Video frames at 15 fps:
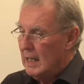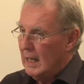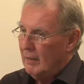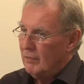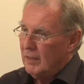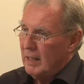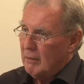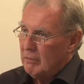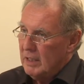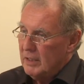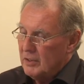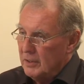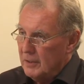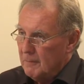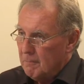And for that
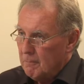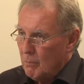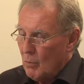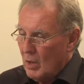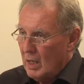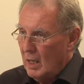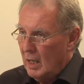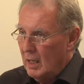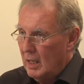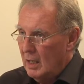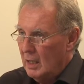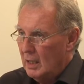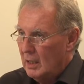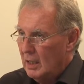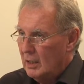reason,
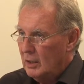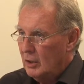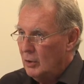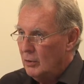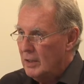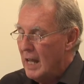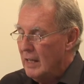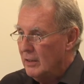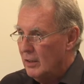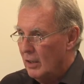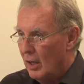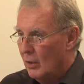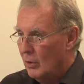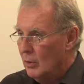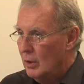you then
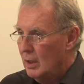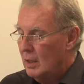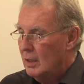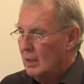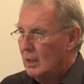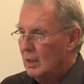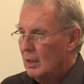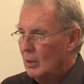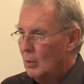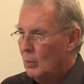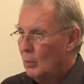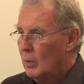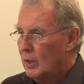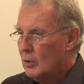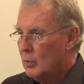know
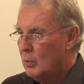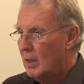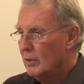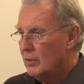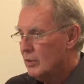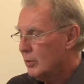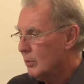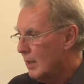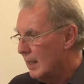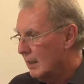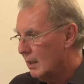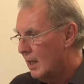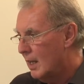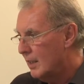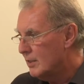which ones to
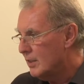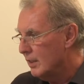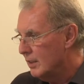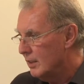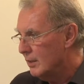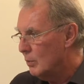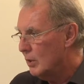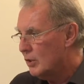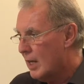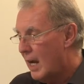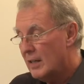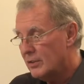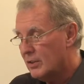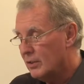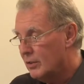analyse, which
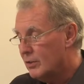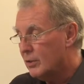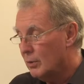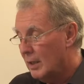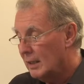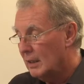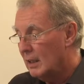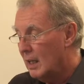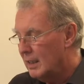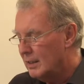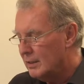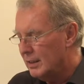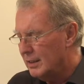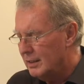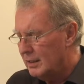hazards to
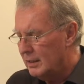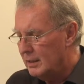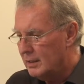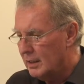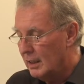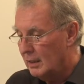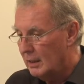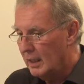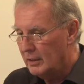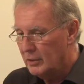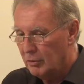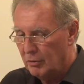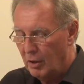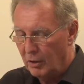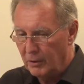analyse in detail
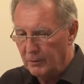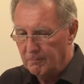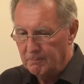later on.